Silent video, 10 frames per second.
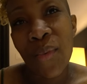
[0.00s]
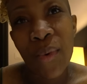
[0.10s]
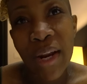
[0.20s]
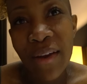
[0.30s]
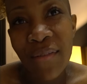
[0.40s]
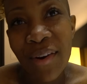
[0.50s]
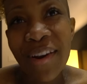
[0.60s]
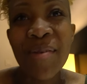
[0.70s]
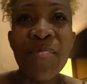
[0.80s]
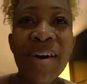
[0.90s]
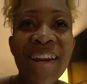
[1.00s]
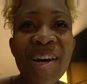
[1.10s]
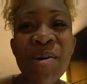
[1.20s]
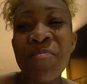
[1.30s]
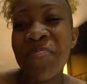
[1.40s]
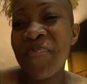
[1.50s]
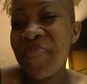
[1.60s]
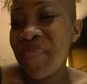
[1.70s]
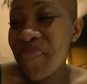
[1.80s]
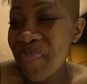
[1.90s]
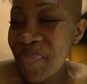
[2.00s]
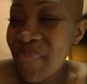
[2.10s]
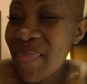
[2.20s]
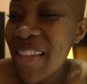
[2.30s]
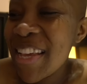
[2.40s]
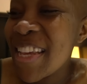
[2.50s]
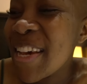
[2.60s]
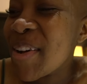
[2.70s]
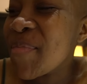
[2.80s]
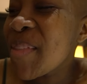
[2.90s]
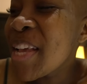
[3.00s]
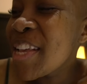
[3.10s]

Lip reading: whatever. But yeah,